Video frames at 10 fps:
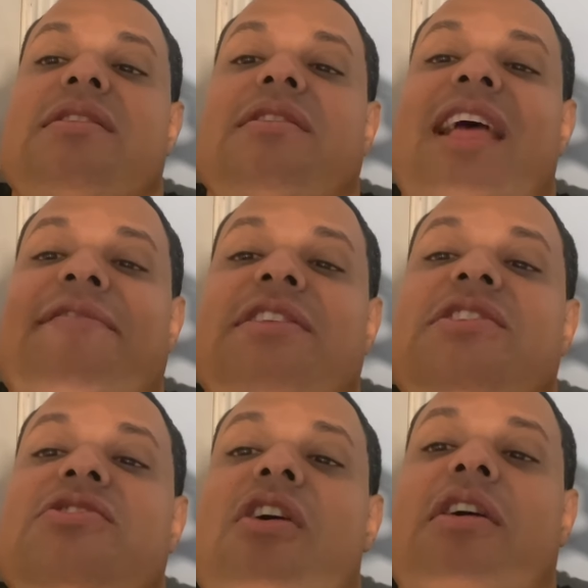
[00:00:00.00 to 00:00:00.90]

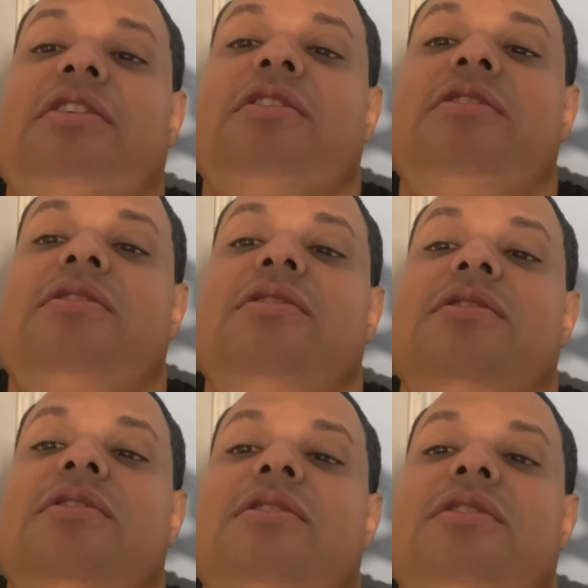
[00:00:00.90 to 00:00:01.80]
Levitt's daughter,
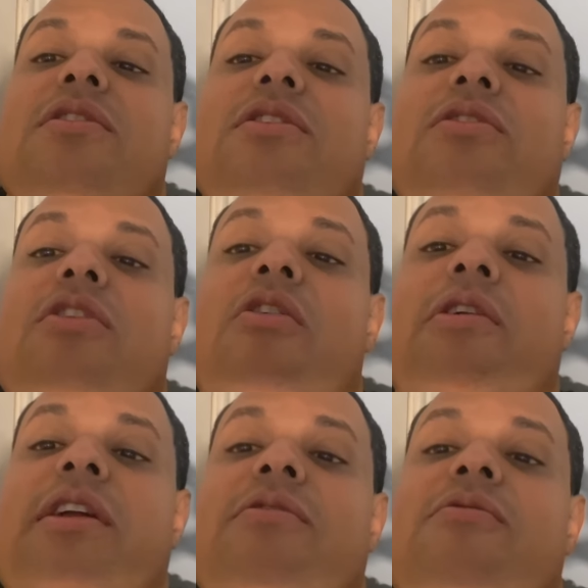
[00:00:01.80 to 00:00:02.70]

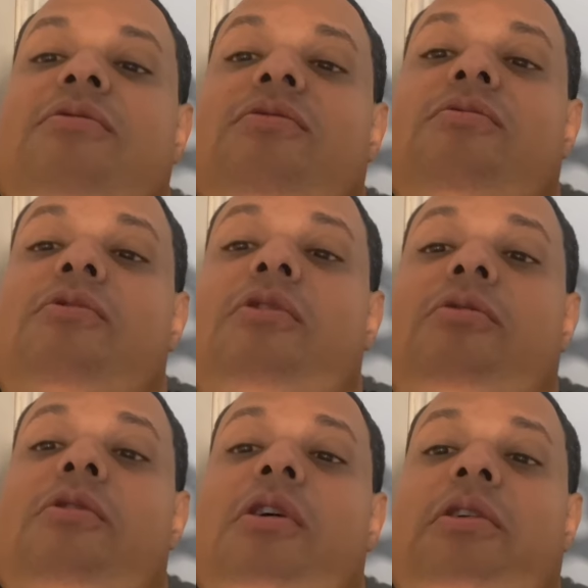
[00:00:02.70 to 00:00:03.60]
Lori
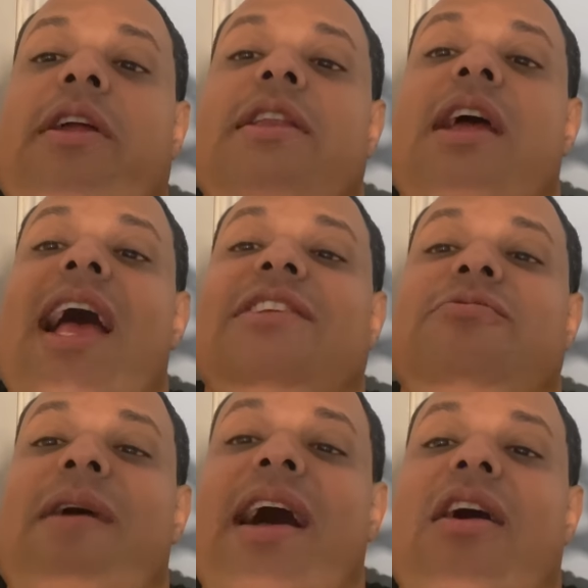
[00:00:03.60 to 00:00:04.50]
Warren
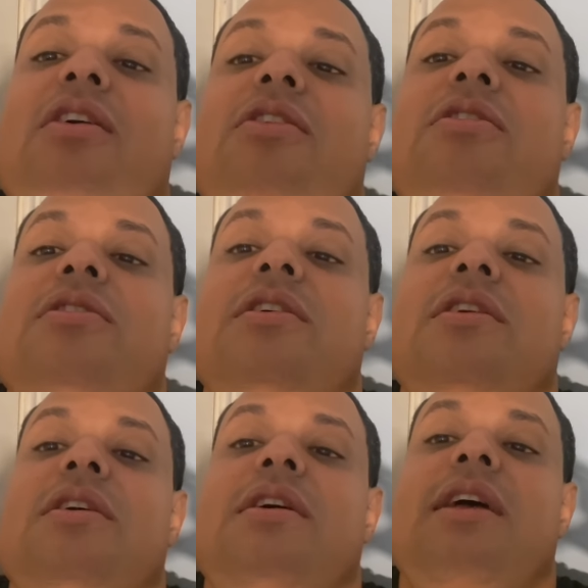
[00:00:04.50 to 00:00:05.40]
as well.
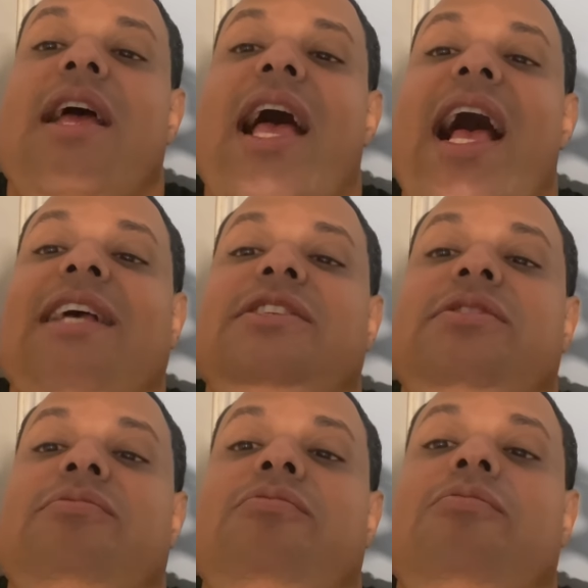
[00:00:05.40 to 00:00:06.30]

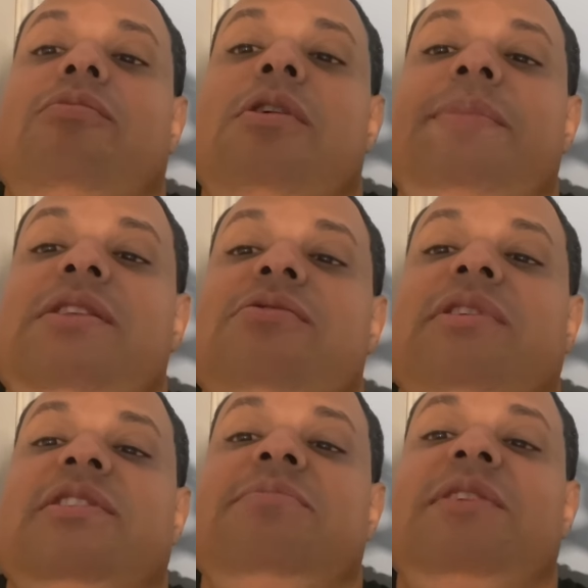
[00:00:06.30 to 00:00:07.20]
As we'll be
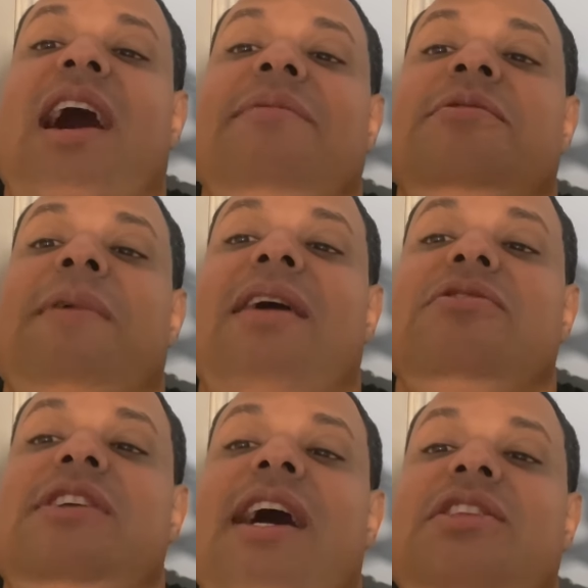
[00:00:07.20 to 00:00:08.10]
doing some dives
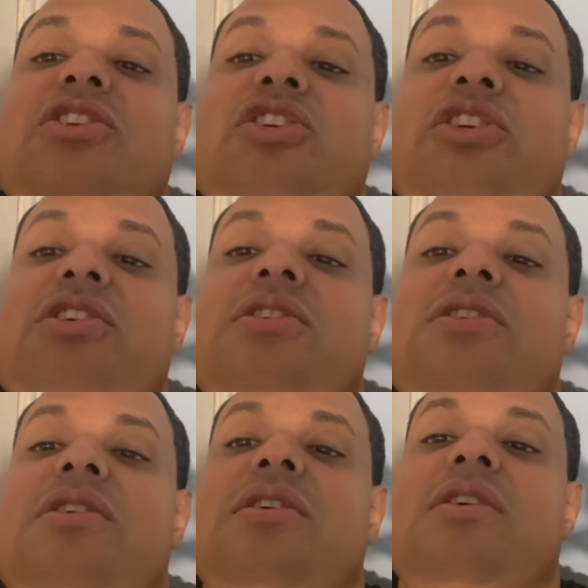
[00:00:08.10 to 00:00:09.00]
around Dutch.
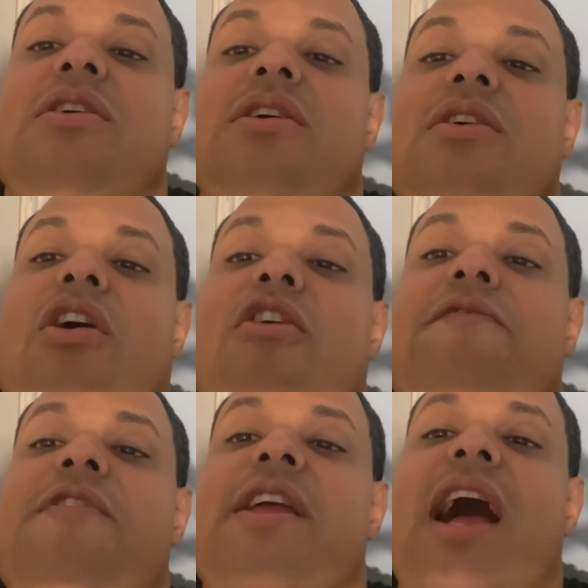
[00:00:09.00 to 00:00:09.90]

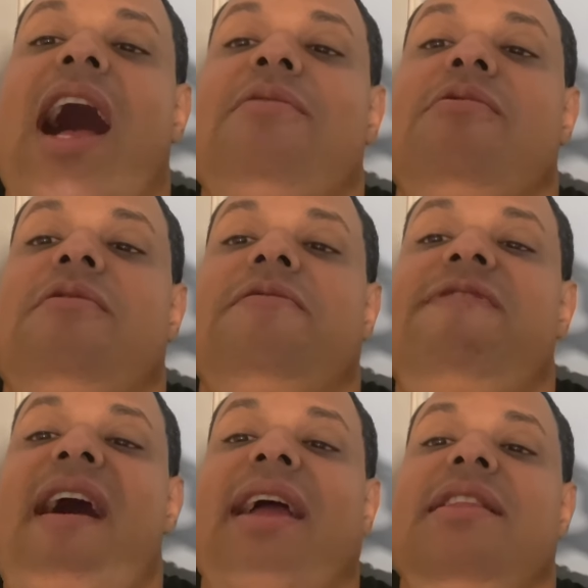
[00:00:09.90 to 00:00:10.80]
Hopefully I will
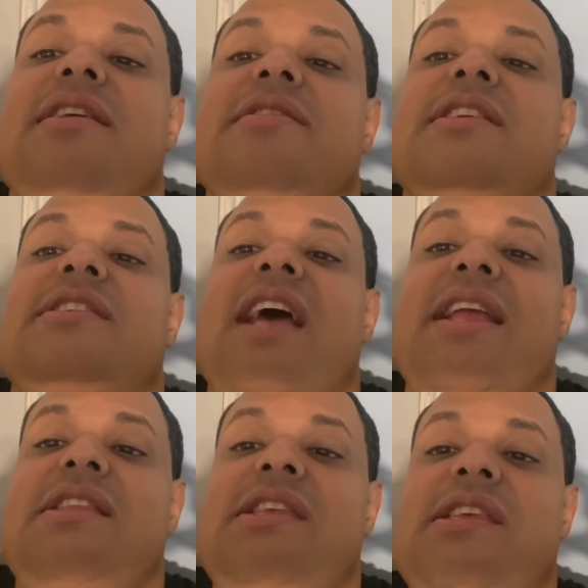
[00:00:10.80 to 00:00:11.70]
find the
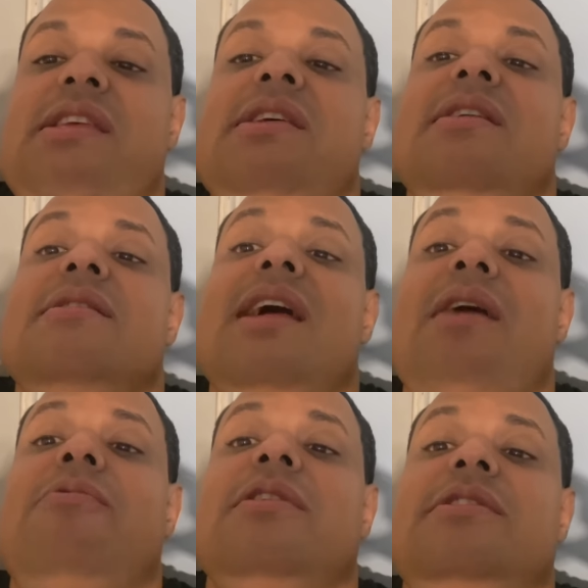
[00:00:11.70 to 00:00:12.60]
sites that
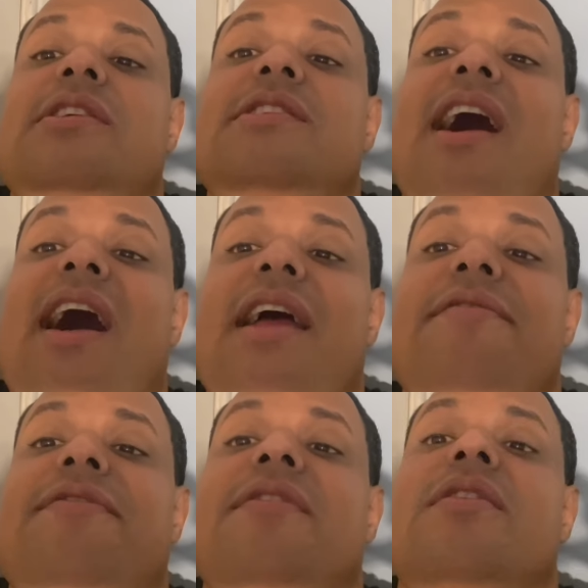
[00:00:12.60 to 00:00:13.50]
I want to
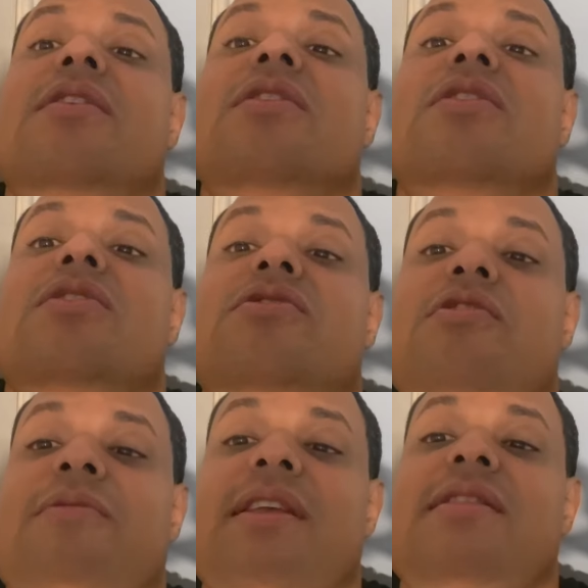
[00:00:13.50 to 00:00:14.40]
dive
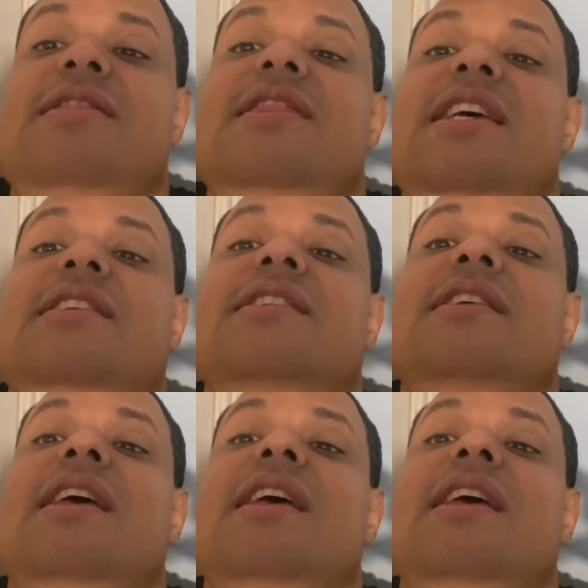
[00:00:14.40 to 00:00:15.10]
during this